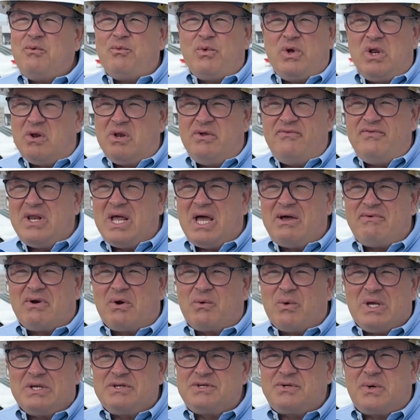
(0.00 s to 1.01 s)
We don't even have a
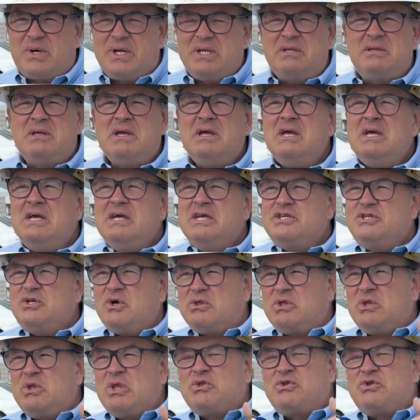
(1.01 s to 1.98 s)
restaurant. So